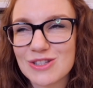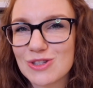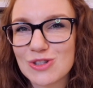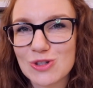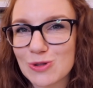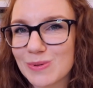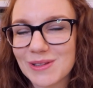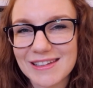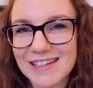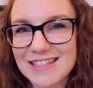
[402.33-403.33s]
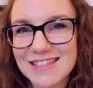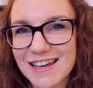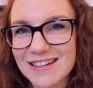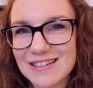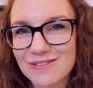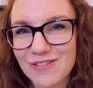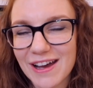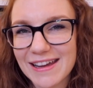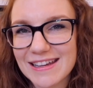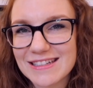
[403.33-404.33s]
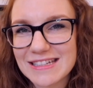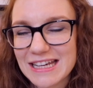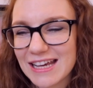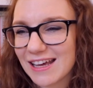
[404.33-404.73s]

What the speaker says: stupidly excited to find,